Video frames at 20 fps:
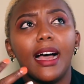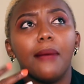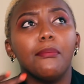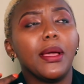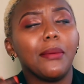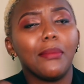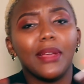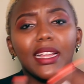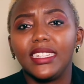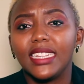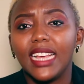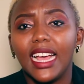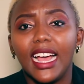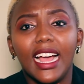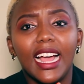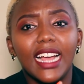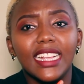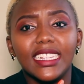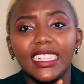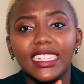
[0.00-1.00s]
my mentor
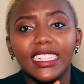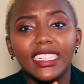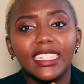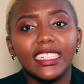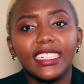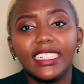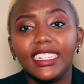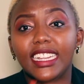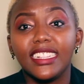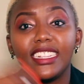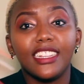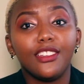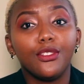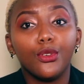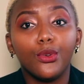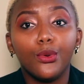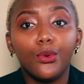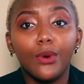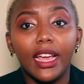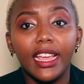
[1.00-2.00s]
as in she doesn't
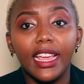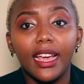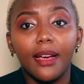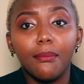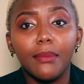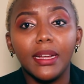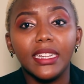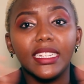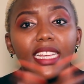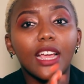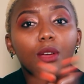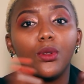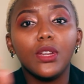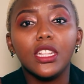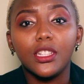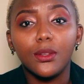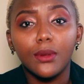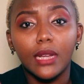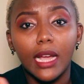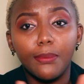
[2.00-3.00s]
know who I am but I
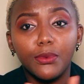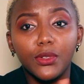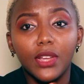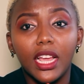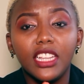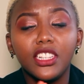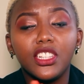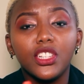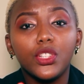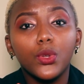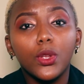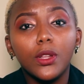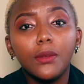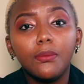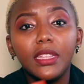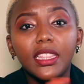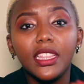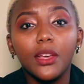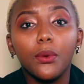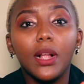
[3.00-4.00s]
always look up to her and she told
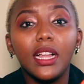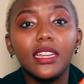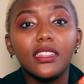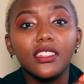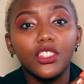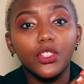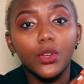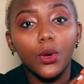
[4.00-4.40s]
me the world is